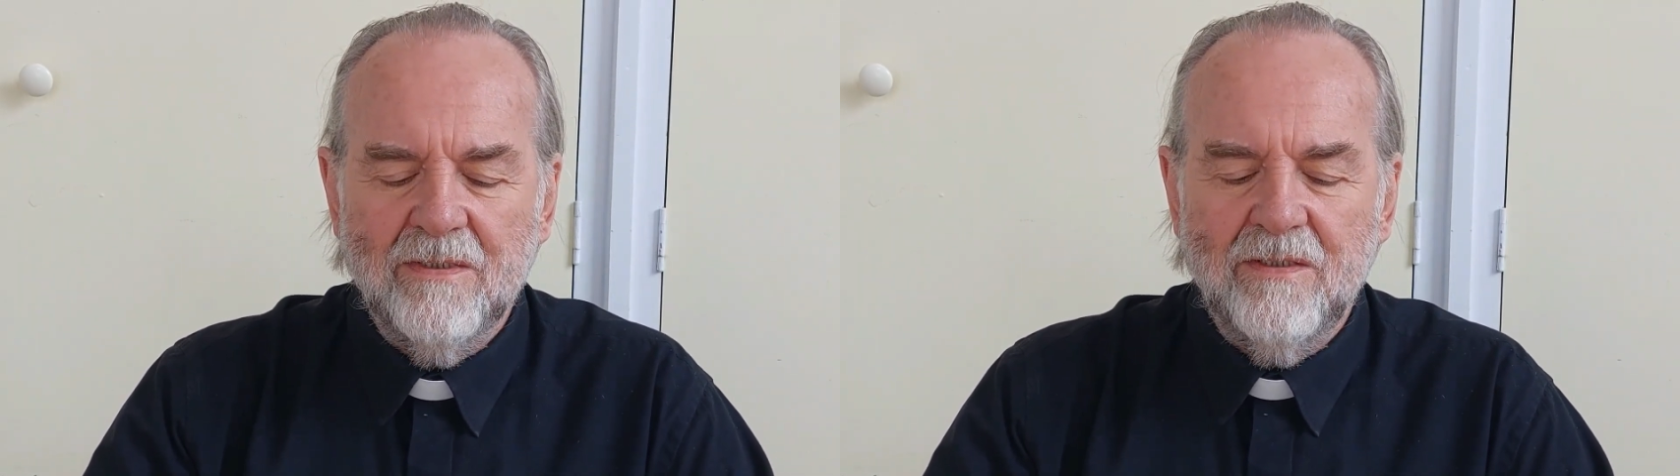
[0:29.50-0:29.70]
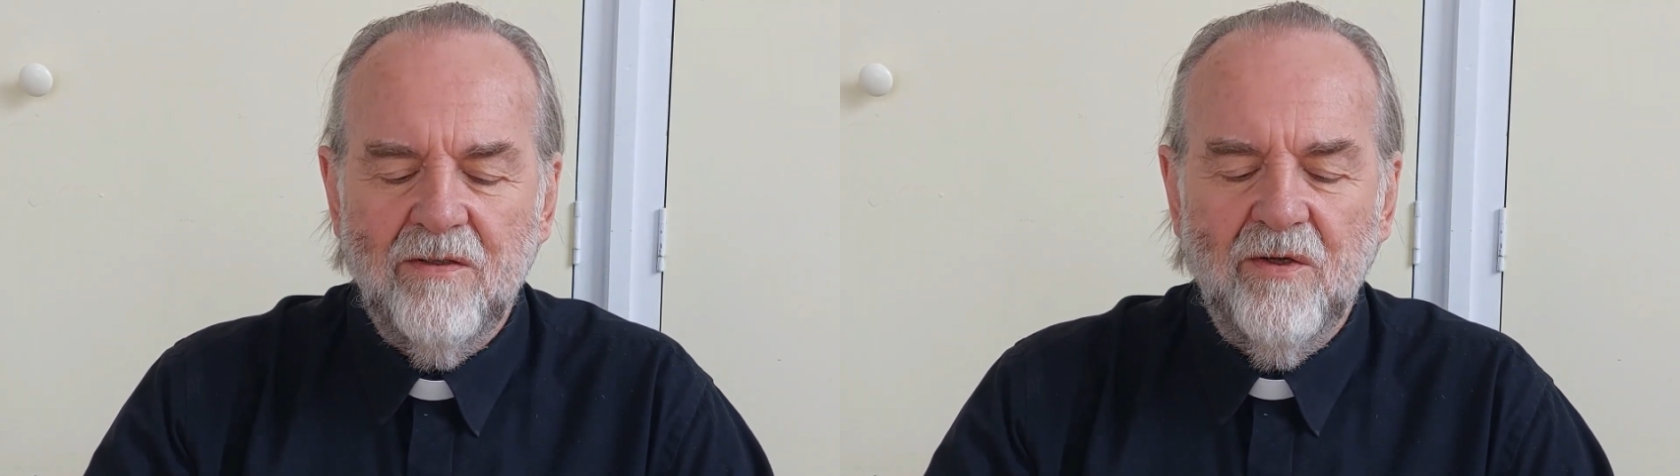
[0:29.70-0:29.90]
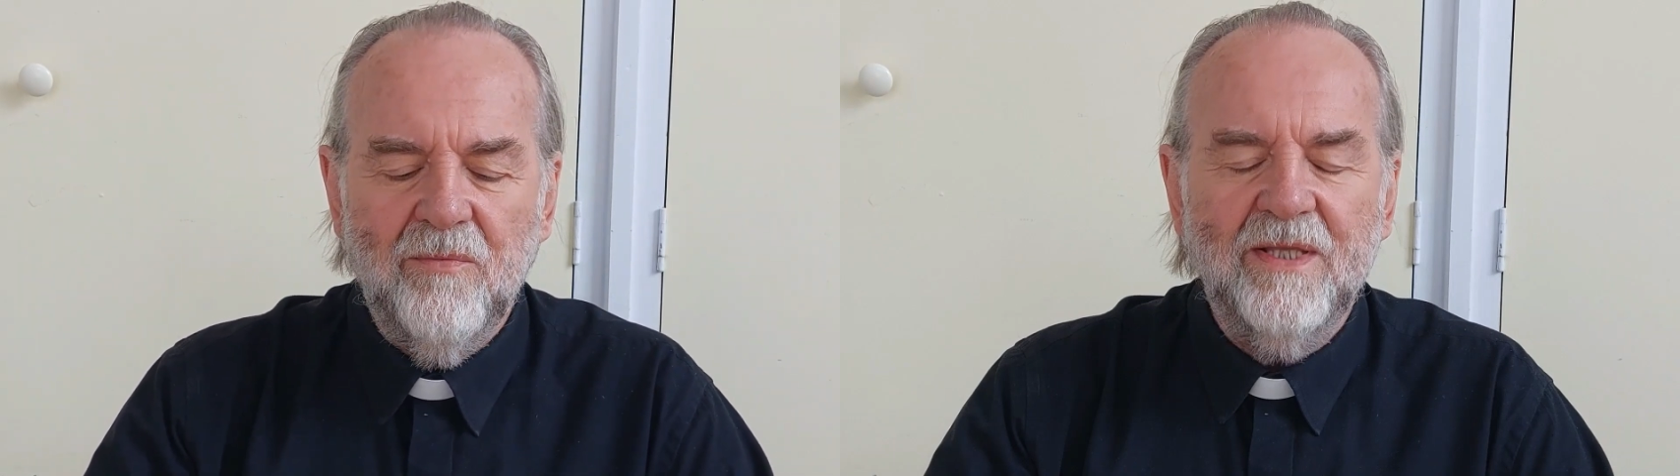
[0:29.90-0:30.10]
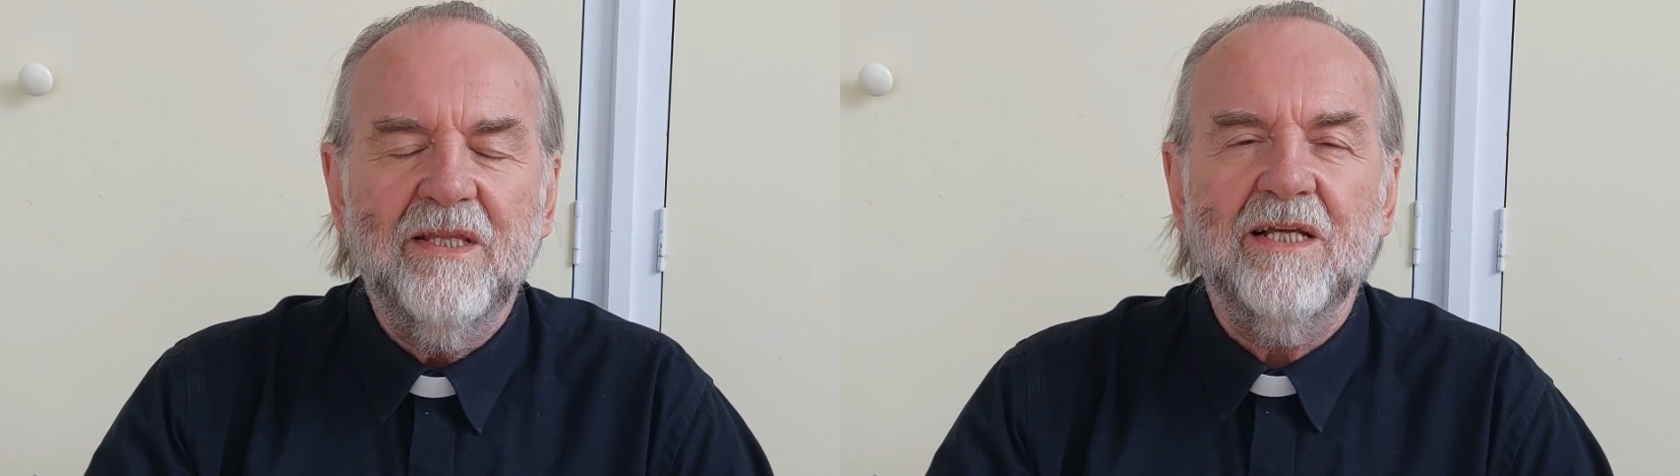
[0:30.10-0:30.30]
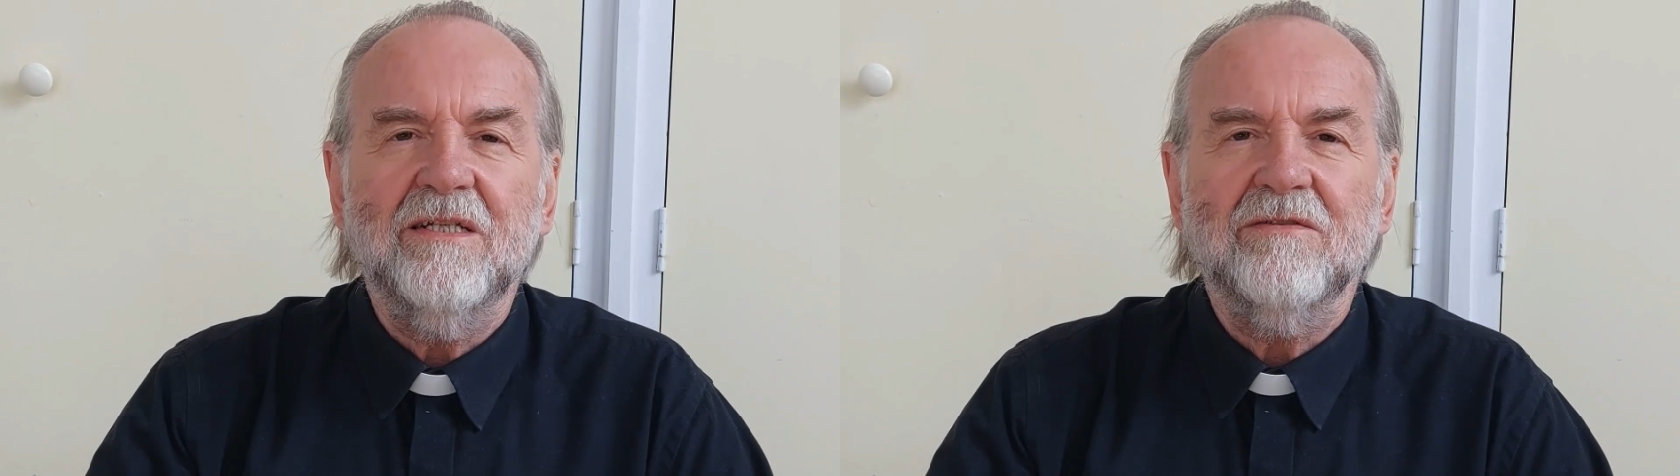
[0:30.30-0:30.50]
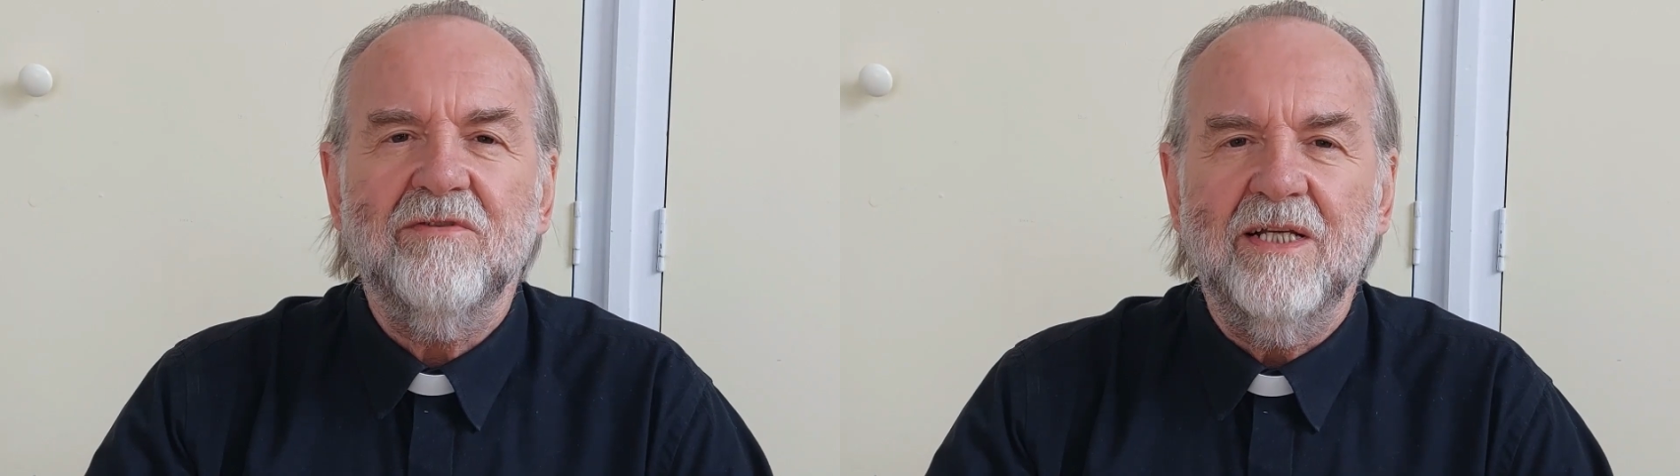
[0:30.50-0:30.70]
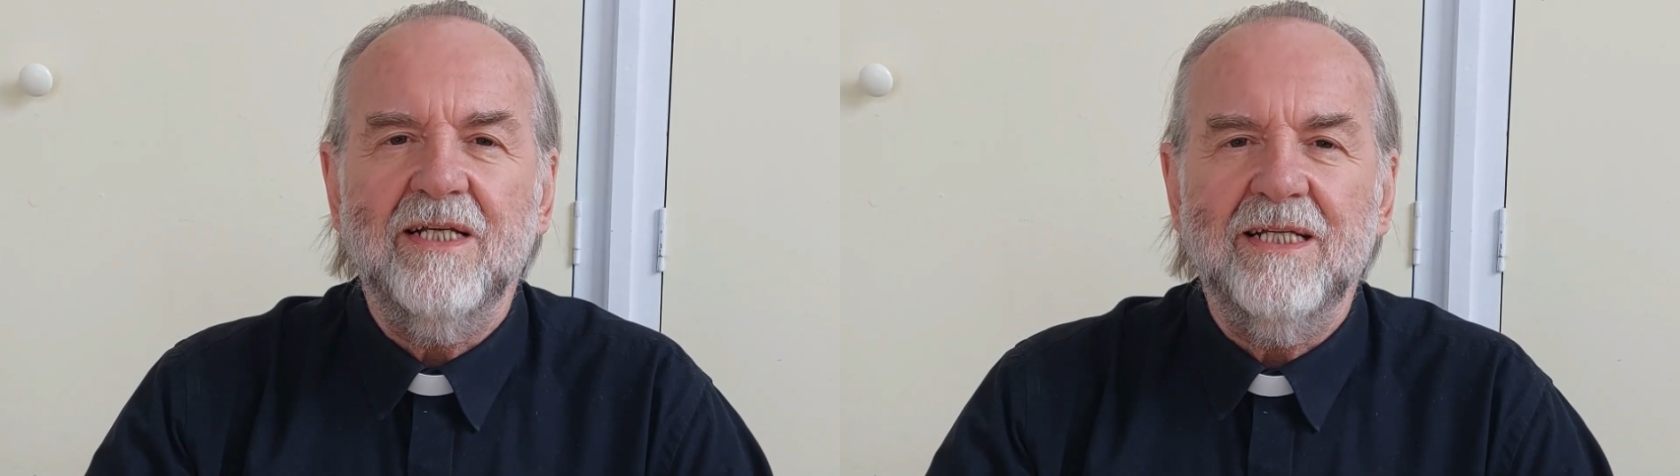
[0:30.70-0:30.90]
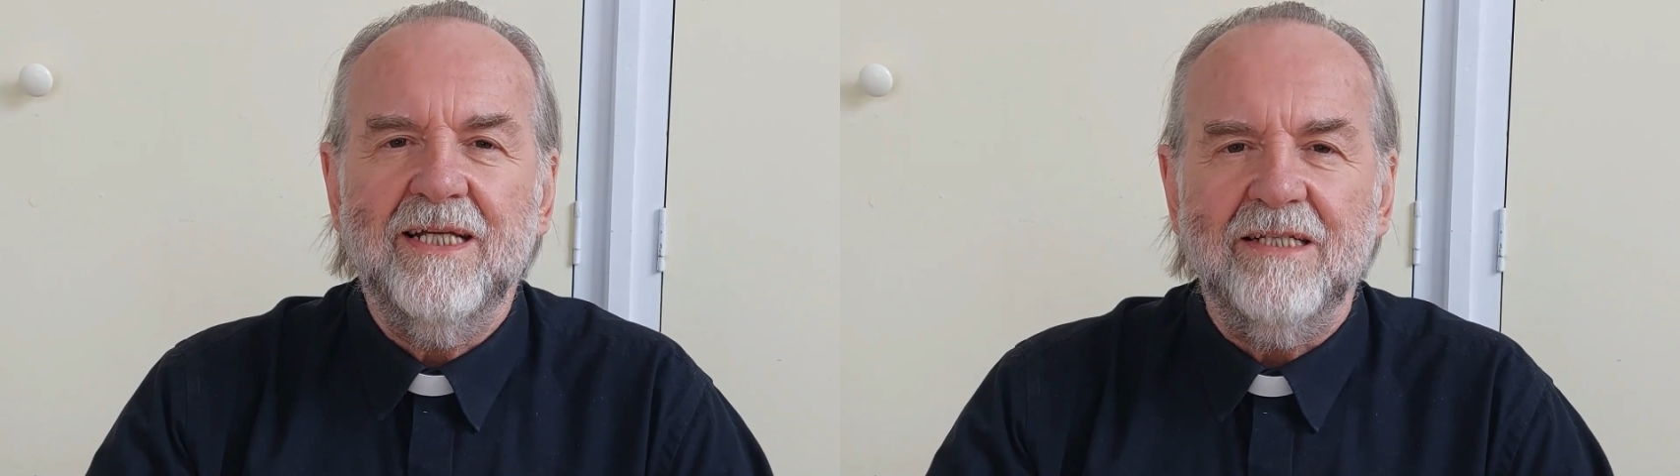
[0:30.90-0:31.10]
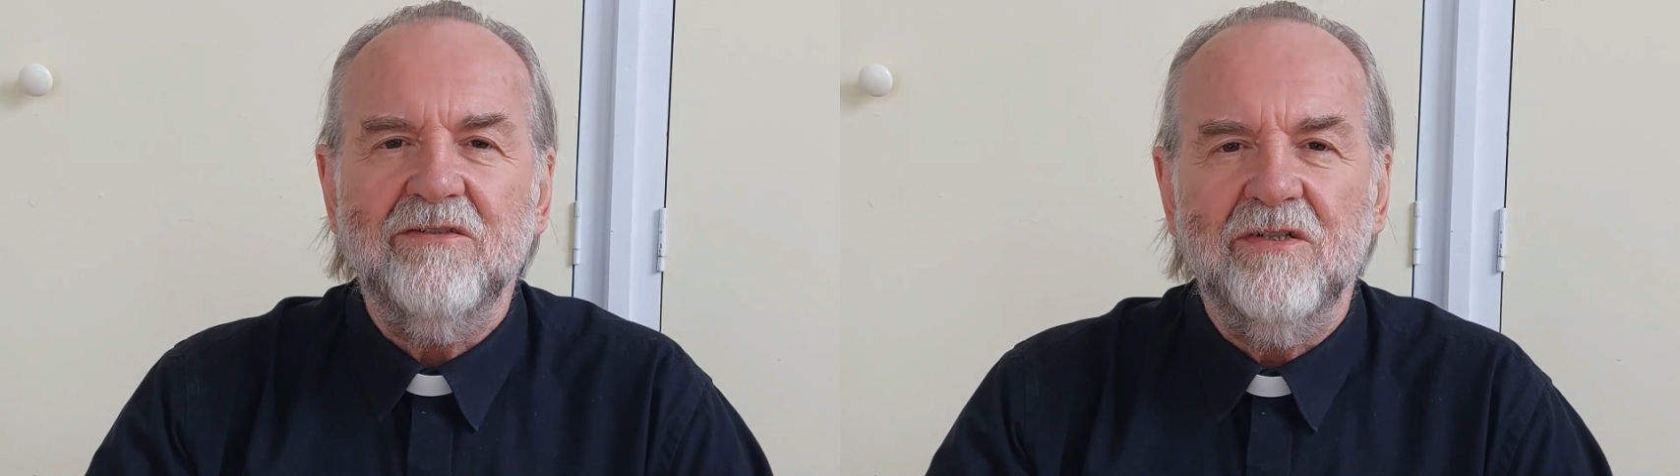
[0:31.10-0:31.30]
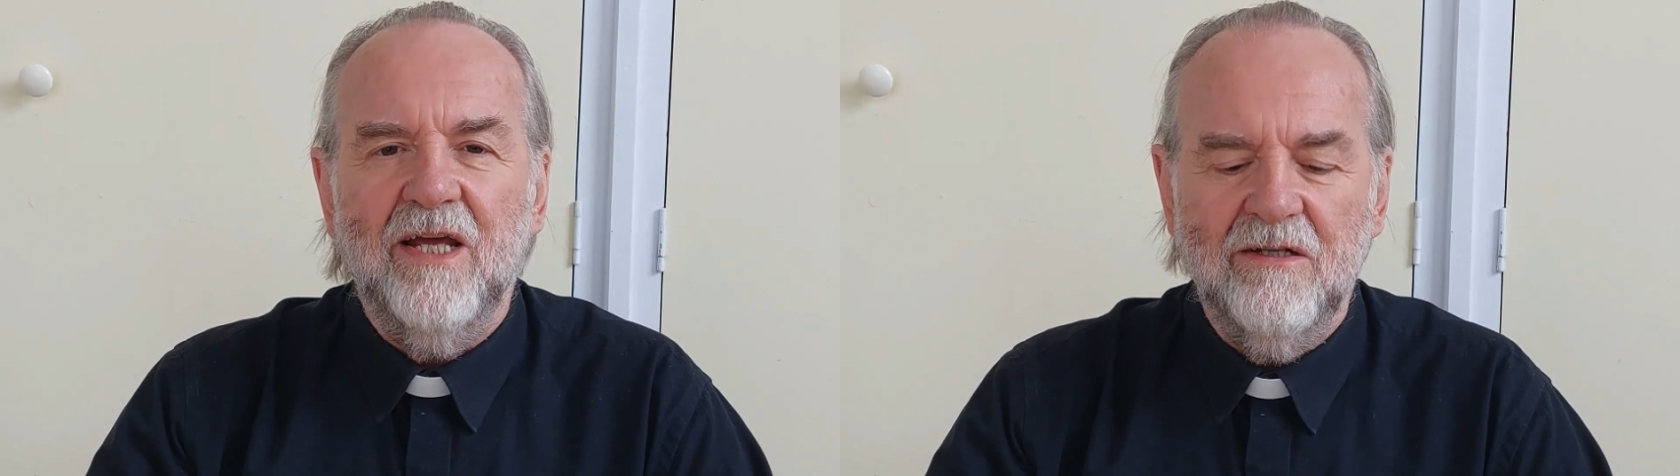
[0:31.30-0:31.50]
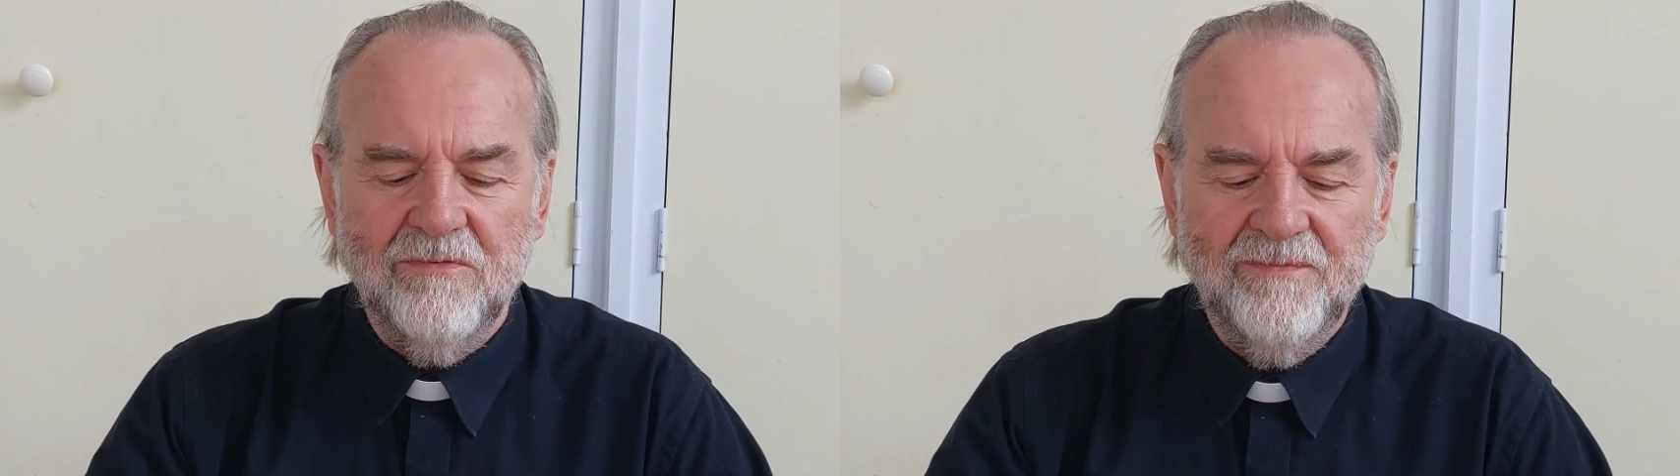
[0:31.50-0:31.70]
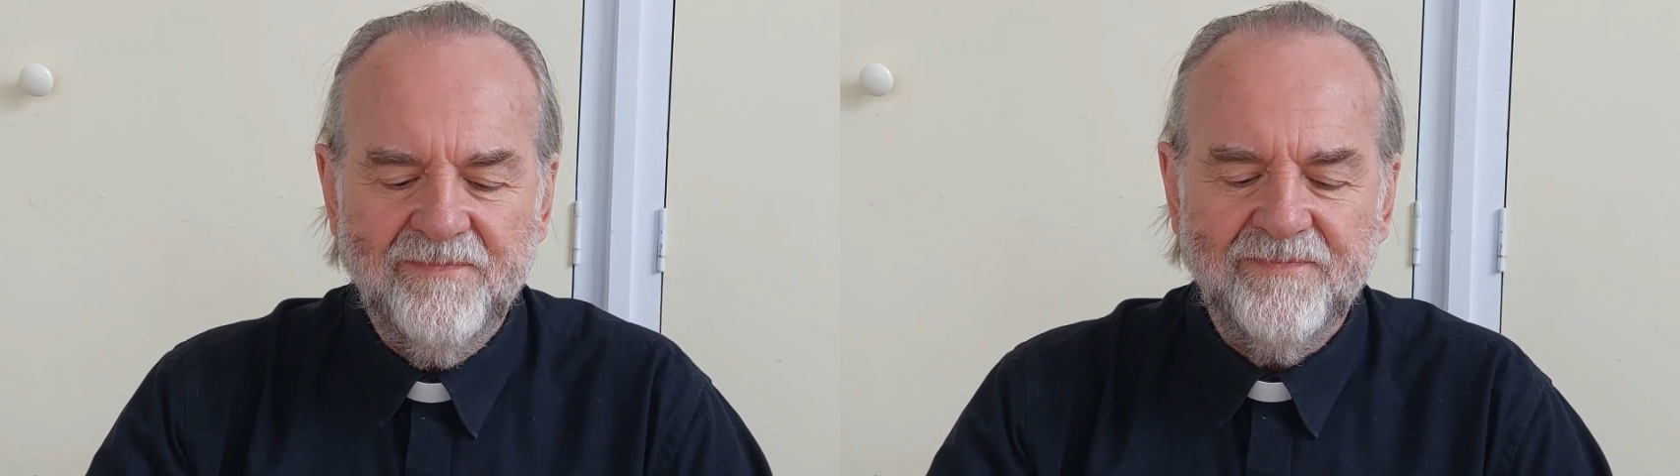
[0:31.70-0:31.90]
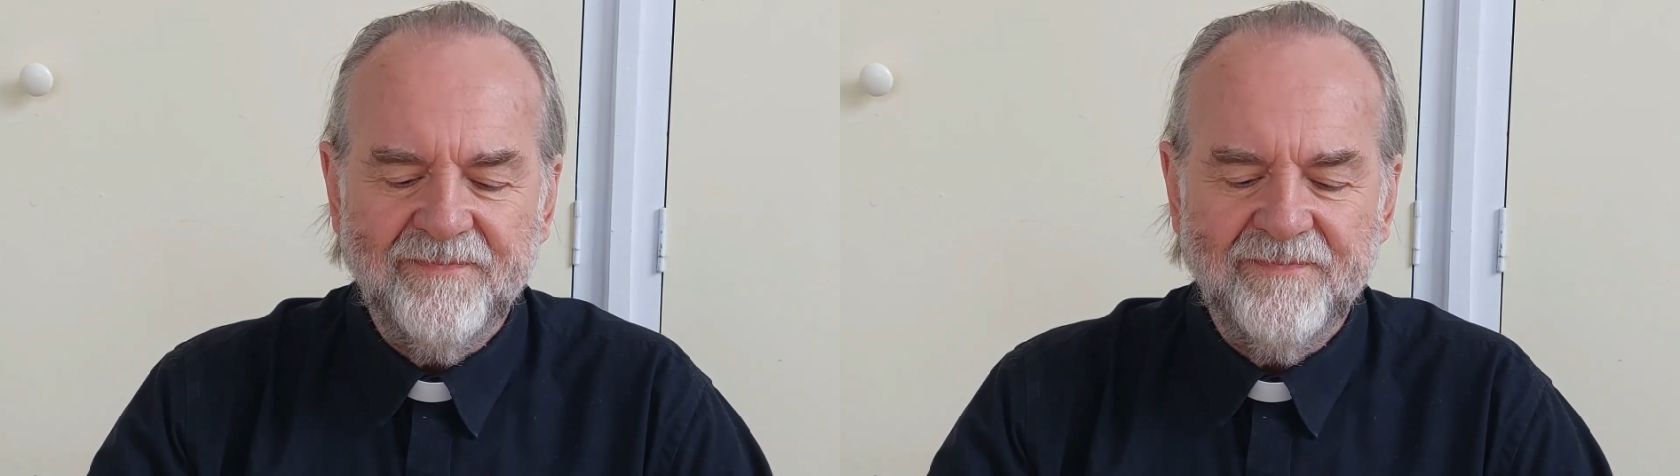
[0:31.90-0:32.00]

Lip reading: You know when things really get you down